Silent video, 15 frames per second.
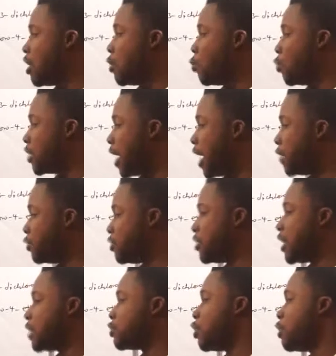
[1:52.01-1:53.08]
with hydrogen
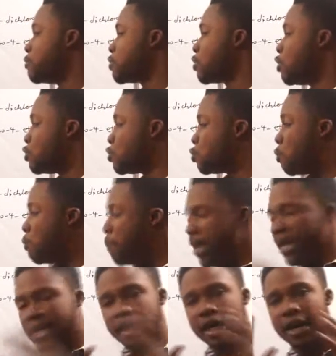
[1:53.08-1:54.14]
atoms to
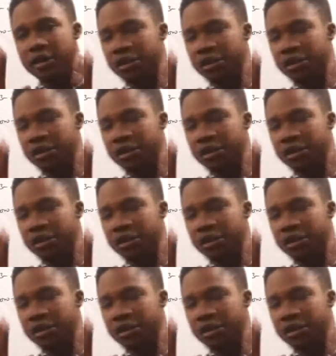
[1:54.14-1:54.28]
make